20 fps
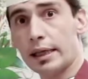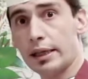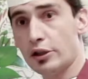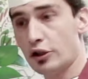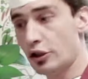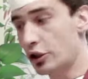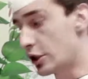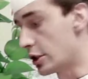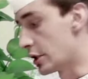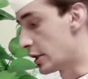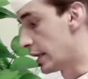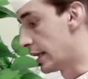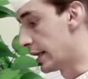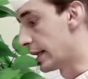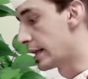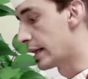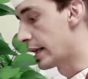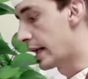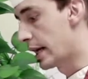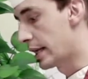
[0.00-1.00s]
reached
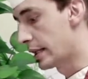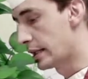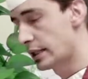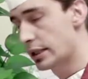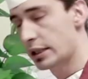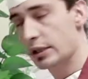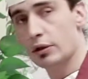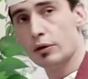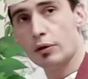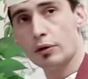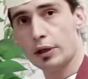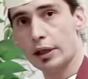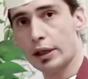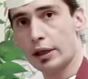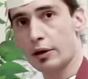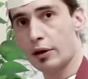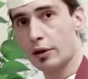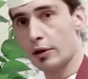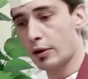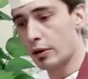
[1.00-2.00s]
a nice golden
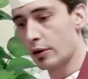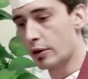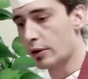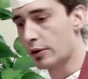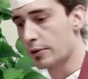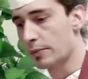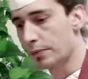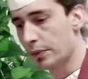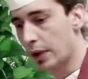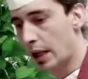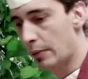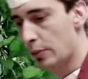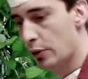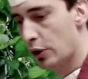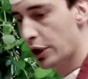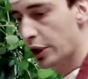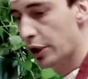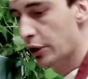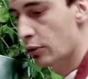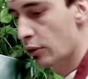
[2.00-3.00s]
color, I'm
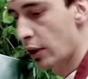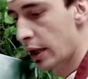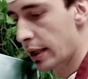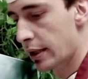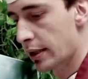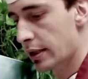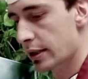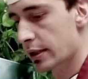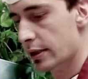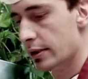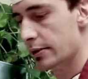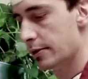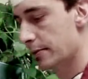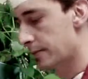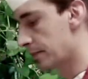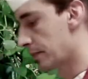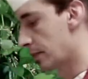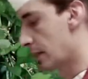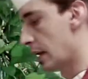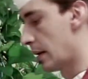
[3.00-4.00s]
ready to add
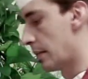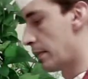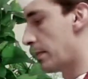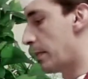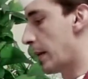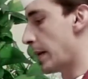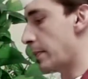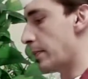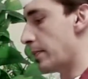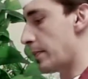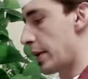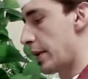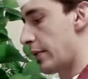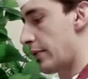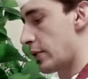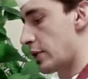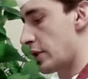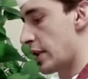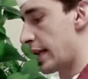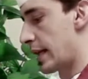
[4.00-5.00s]
my
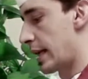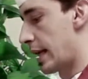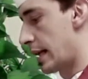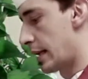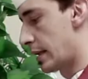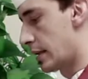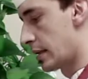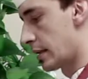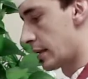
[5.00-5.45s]
previously cut